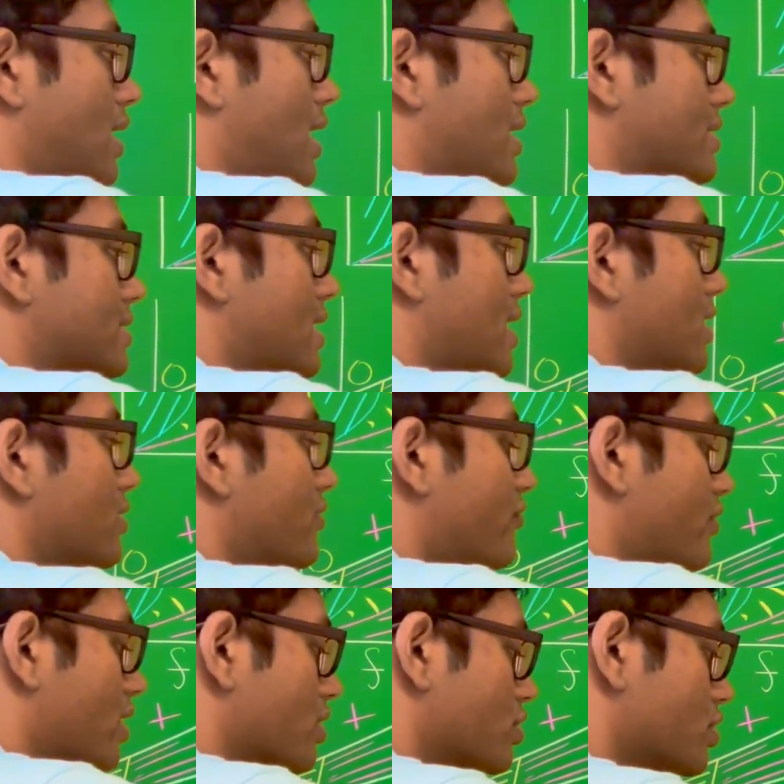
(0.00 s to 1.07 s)
a scalar
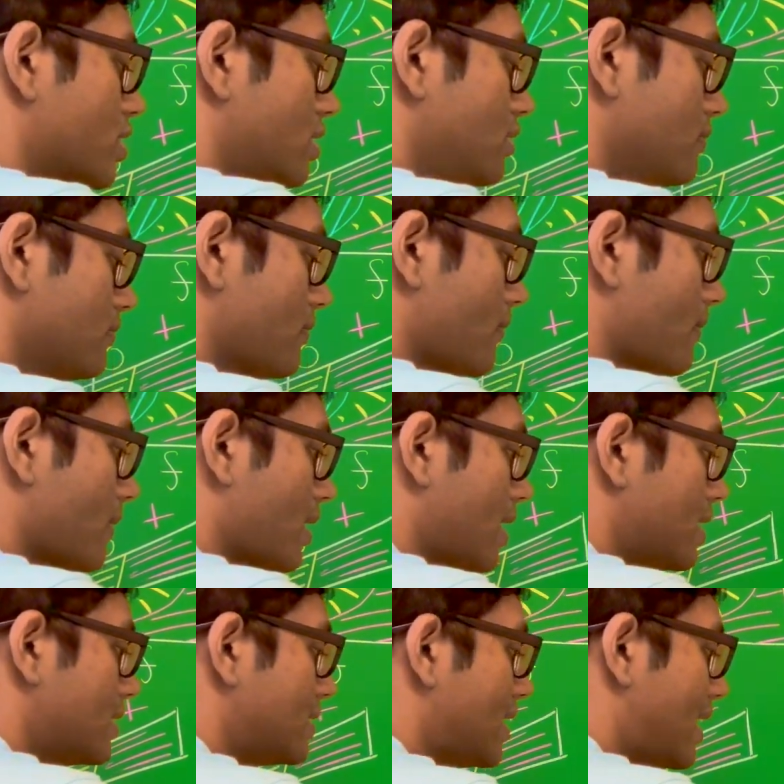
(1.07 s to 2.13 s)
function
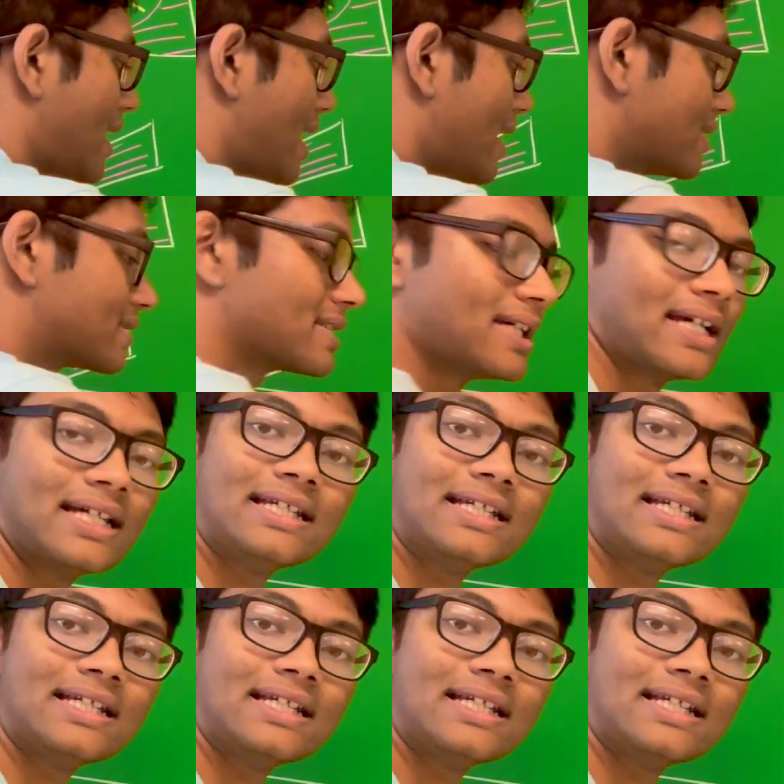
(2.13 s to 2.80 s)
that has